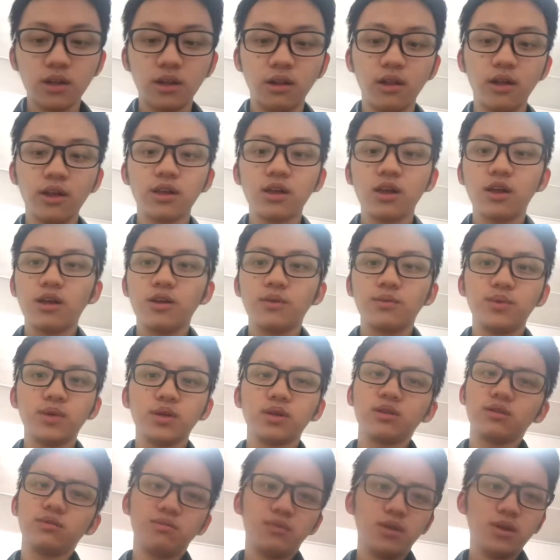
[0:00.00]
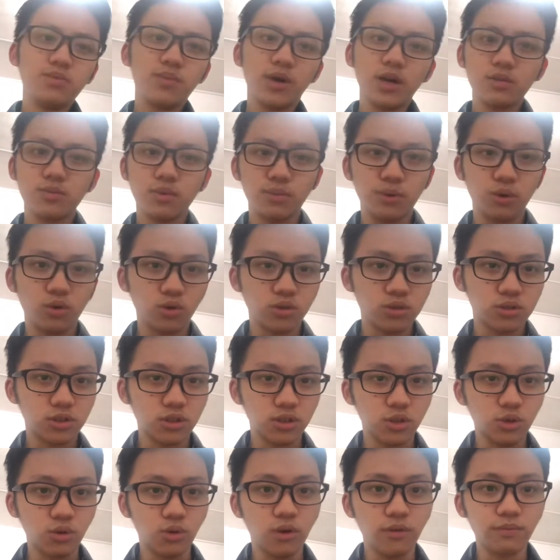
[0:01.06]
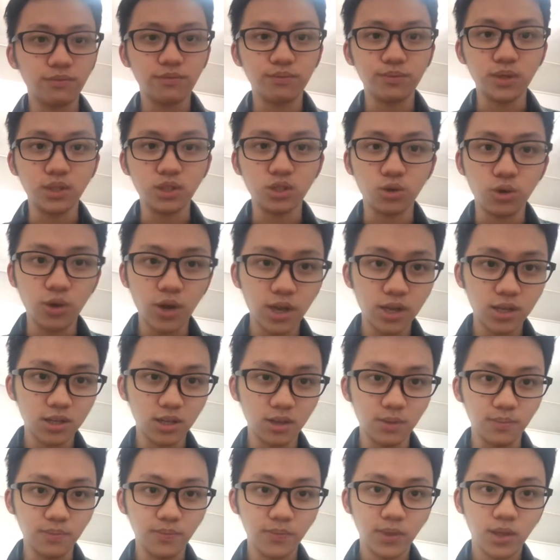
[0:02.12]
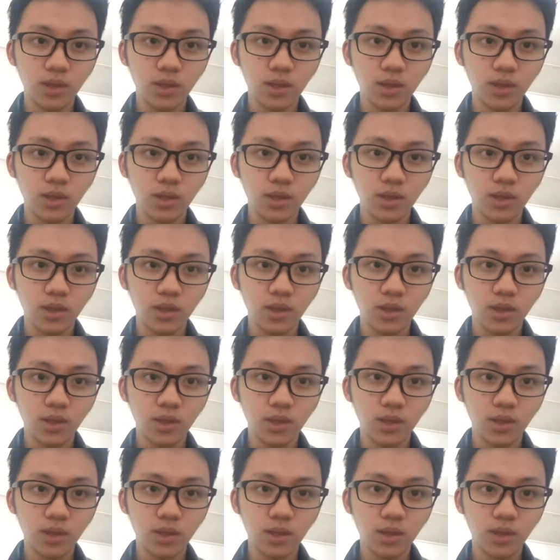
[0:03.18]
Like, it might be because that you have betrayed them,